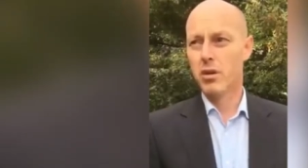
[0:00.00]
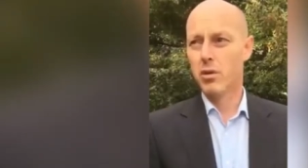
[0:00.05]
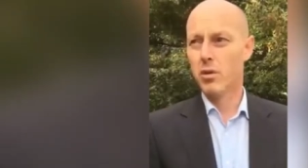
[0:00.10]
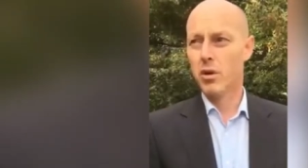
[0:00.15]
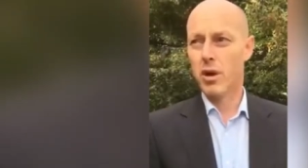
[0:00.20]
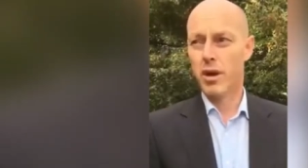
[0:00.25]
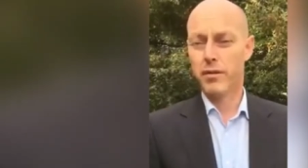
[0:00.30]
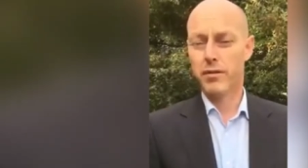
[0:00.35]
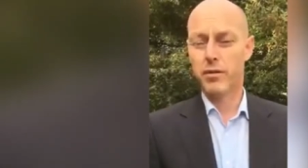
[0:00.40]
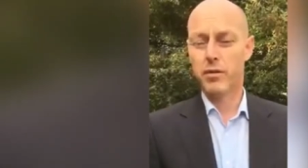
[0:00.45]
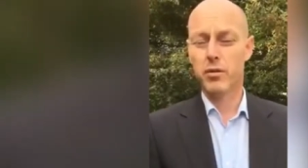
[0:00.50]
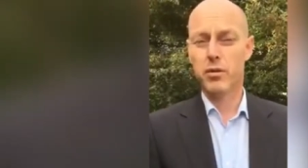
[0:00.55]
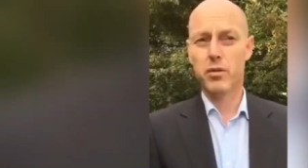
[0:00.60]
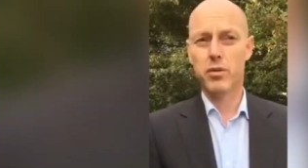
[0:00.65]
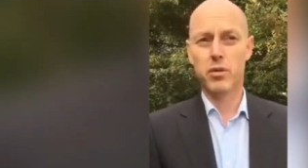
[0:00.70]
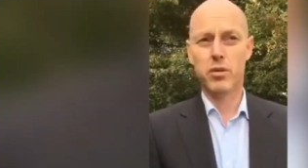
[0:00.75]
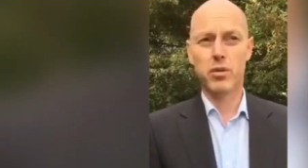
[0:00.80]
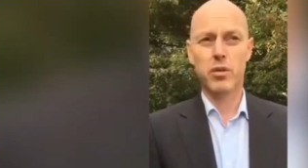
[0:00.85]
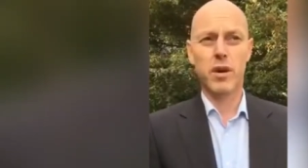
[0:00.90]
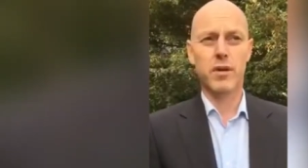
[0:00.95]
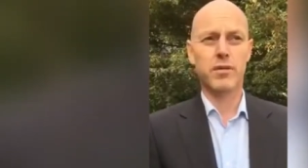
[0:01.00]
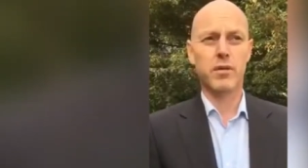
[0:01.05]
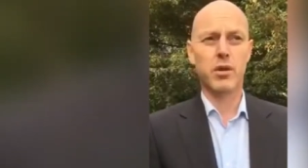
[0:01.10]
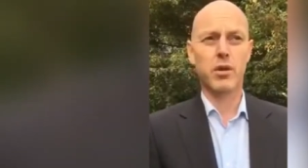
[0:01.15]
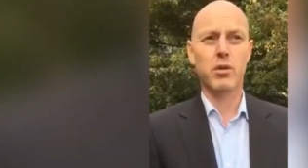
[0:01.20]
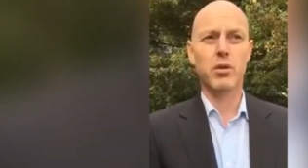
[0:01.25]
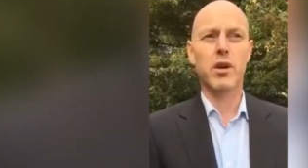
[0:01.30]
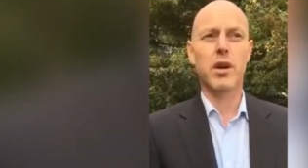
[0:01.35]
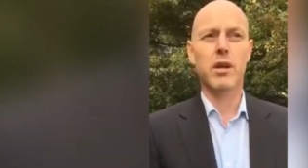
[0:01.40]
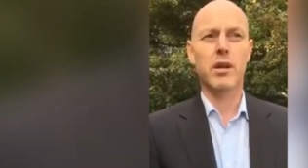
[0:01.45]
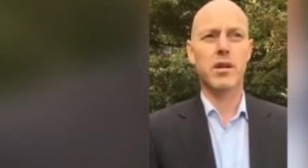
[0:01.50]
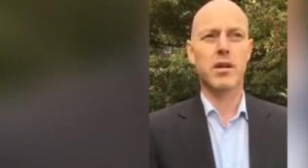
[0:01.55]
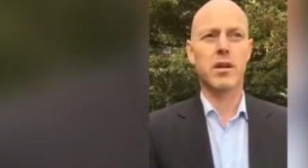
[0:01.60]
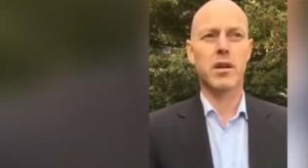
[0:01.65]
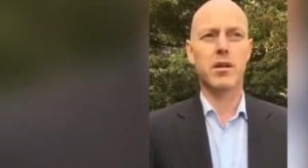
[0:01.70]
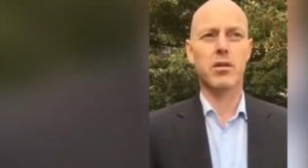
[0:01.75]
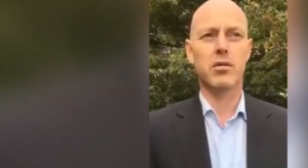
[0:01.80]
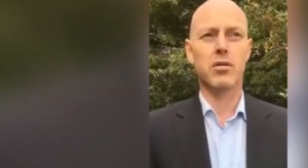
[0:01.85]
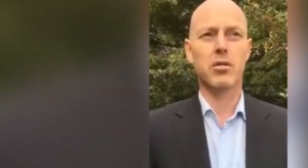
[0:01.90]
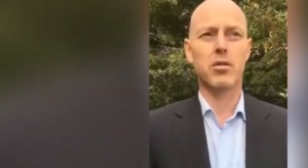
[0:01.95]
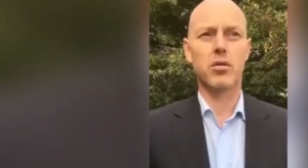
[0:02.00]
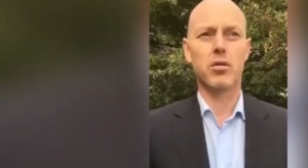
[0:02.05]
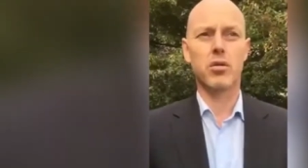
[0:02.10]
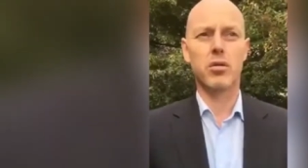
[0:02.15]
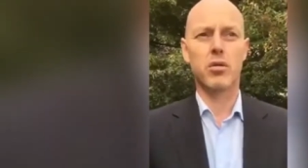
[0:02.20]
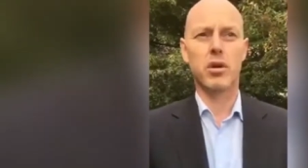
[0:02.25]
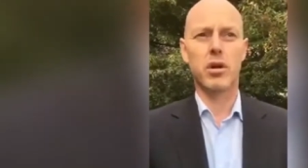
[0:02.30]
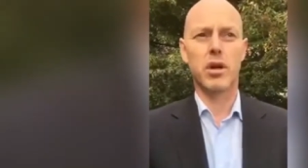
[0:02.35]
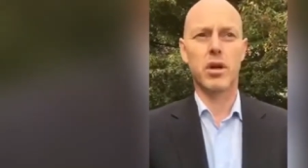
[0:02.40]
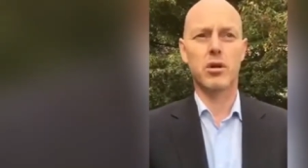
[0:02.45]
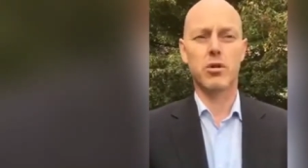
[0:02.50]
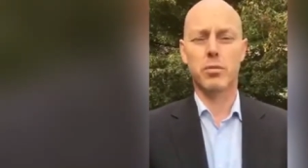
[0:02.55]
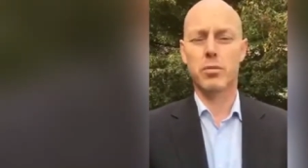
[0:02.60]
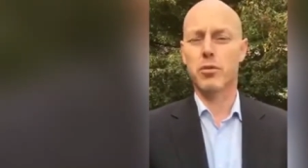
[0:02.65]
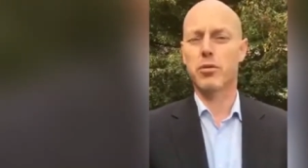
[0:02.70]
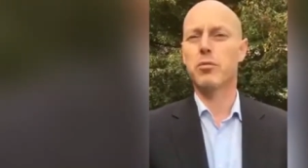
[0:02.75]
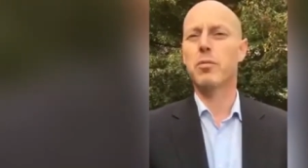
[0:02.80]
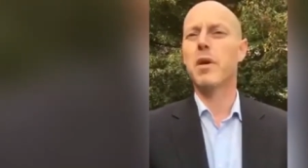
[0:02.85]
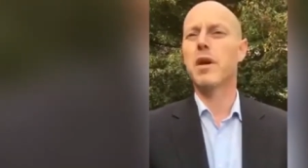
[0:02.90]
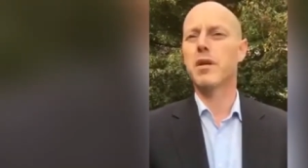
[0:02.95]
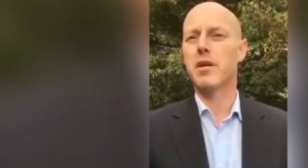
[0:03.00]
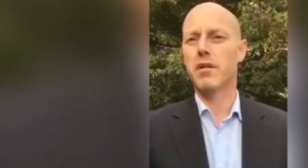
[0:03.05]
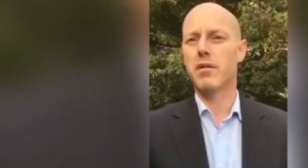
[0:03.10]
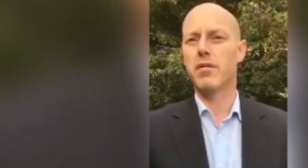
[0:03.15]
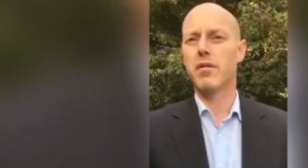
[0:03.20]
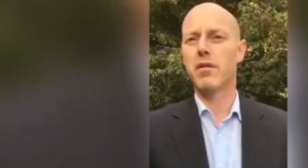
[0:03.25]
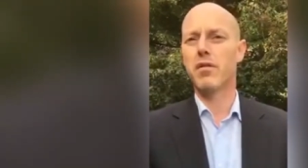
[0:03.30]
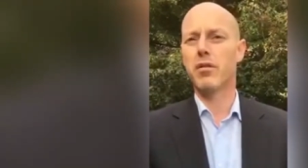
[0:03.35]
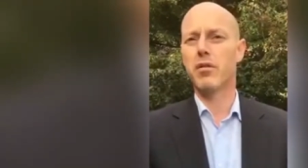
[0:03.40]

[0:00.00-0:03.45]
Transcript: You will have to you have to look at into into perspective.